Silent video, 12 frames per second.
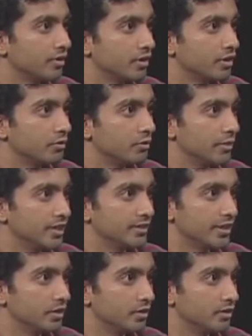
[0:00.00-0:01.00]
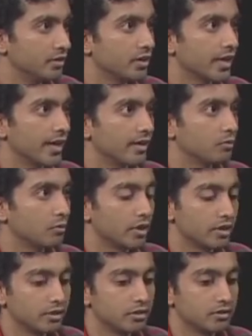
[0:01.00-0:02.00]
human beings that you can look at.
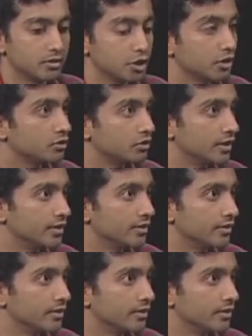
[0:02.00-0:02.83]
One are children.